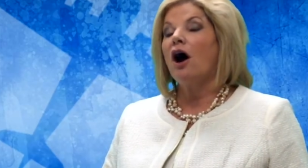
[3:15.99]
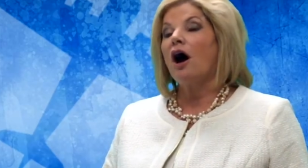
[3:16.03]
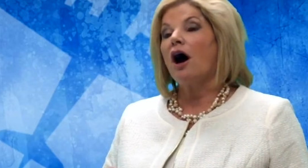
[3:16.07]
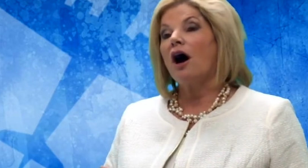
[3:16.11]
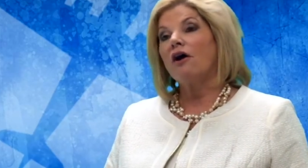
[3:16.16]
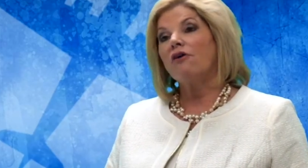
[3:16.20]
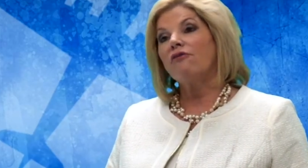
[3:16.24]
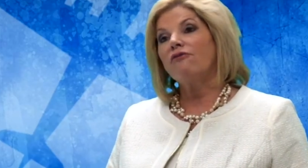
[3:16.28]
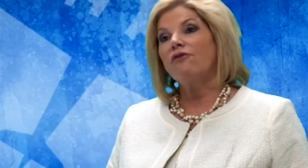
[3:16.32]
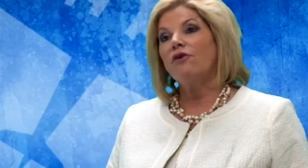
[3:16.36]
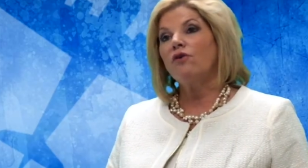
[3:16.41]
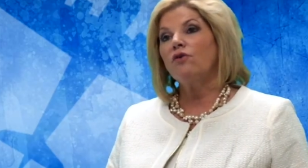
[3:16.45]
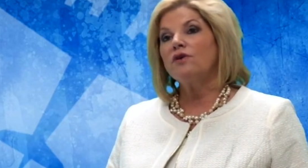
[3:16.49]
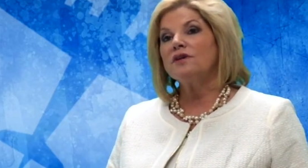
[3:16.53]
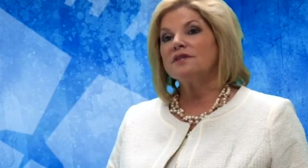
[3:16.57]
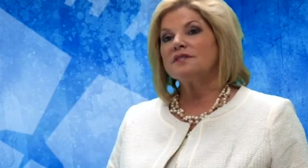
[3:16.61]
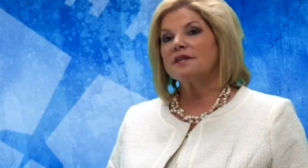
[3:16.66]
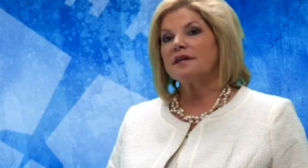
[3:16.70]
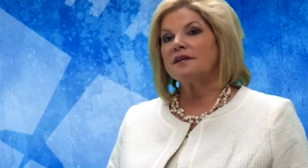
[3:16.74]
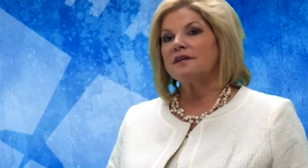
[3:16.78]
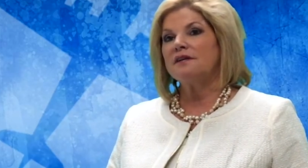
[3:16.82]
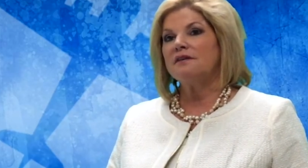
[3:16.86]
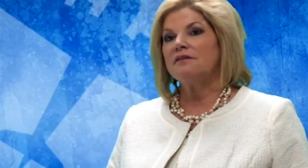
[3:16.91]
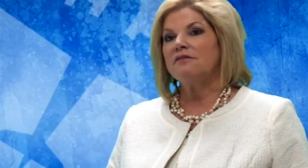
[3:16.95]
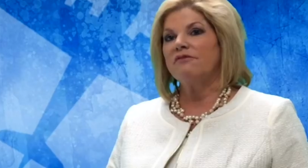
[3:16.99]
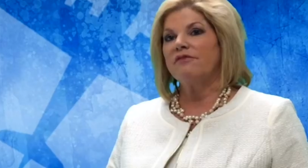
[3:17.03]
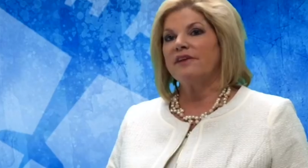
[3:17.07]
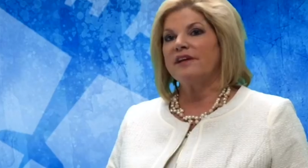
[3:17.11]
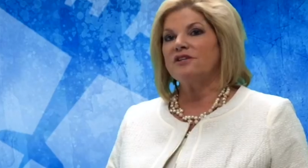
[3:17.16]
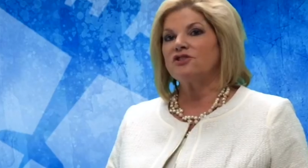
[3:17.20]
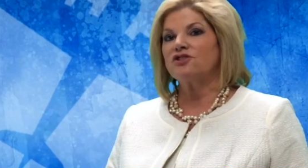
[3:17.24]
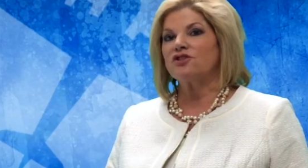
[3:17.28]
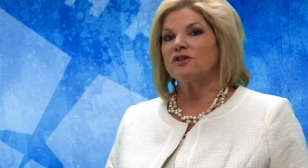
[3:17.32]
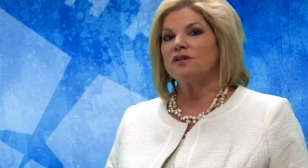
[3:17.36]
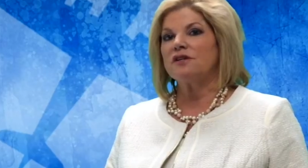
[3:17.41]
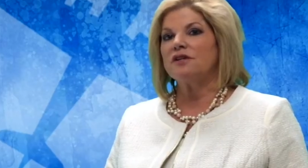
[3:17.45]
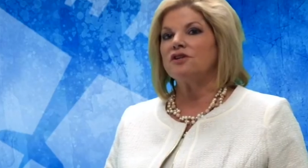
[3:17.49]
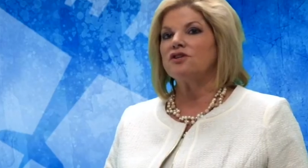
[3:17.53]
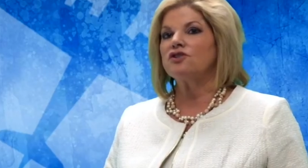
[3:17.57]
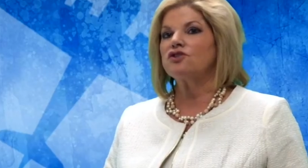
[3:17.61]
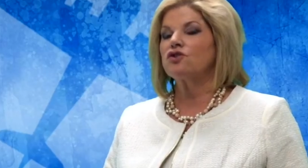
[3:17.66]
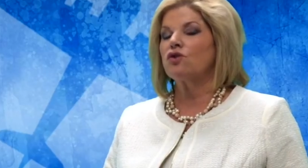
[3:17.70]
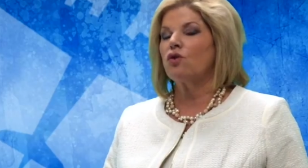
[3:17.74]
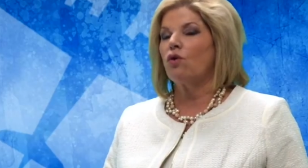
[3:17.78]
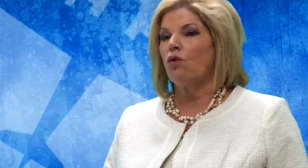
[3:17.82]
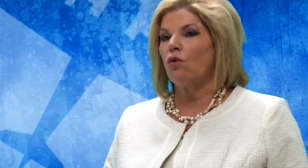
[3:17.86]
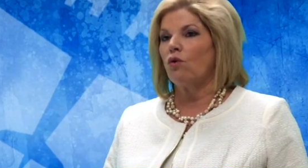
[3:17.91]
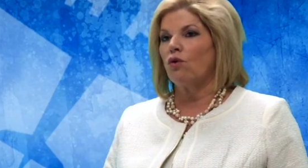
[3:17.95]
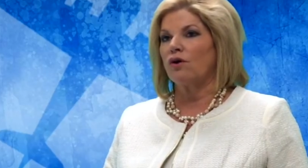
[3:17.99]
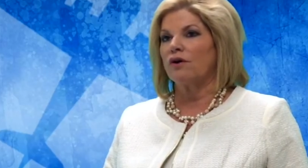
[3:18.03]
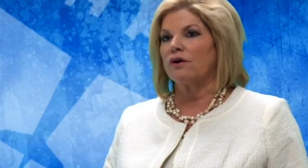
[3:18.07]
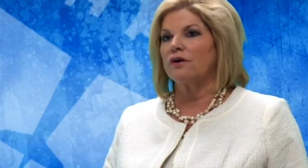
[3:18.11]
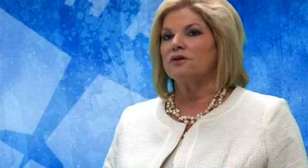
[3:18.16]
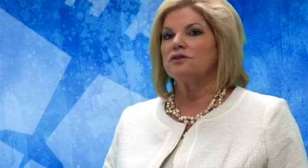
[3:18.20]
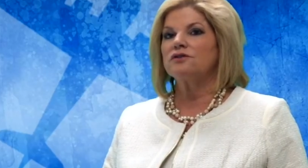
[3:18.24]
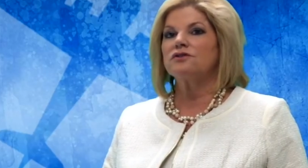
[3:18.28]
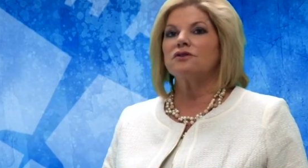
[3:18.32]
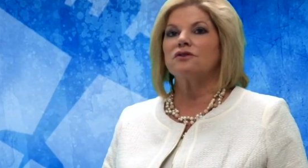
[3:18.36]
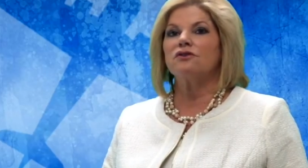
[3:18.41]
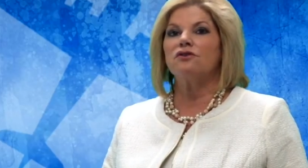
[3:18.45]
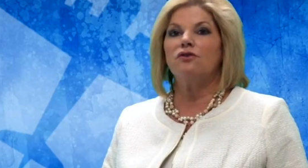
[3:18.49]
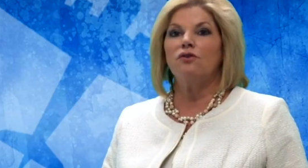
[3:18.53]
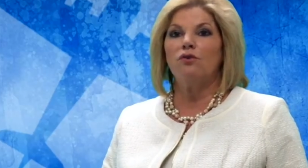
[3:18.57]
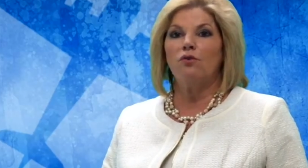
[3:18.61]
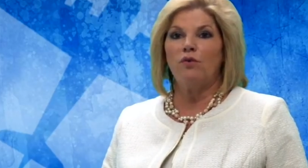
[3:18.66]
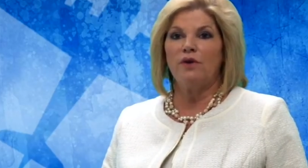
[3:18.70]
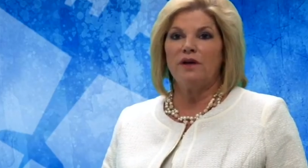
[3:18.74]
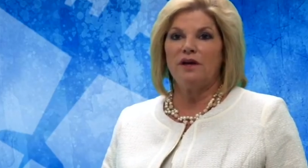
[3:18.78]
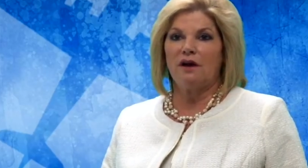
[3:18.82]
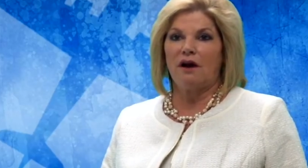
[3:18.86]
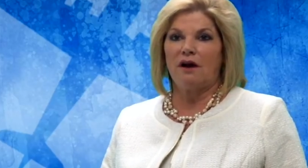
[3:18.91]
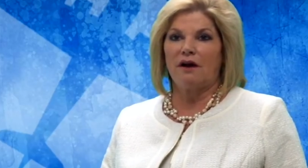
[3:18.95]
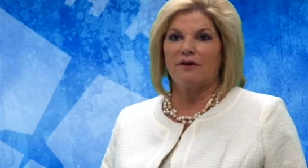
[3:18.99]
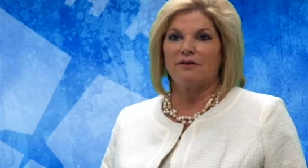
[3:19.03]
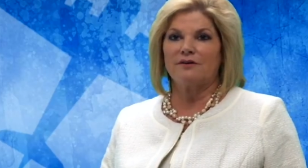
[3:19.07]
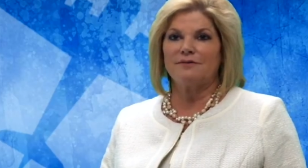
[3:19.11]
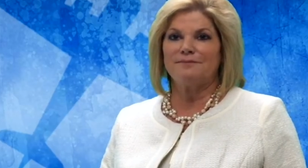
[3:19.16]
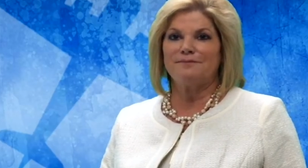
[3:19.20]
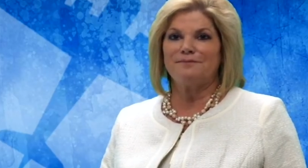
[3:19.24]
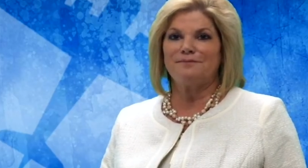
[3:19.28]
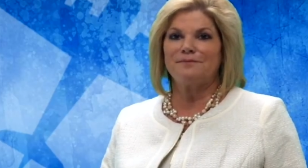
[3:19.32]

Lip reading: our focus on innovation is core to who we are.